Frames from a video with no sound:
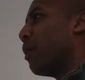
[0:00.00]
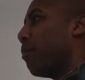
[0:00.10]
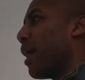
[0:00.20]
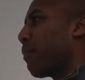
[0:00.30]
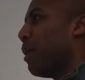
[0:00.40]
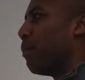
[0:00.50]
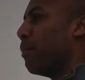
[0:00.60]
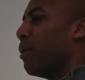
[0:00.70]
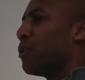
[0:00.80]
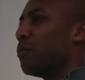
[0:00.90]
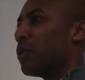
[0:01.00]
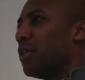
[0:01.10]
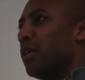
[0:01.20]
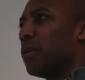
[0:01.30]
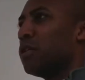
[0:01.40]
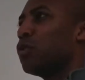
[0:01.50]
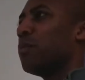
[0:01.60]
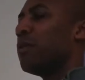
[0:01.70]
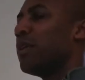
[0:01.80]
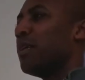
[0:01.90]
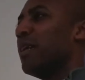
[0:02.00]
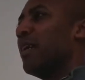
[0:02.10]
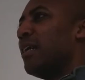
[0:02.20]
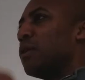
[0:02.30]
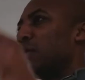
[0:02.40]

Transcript: and black people in Baltimore City are distributed, you'll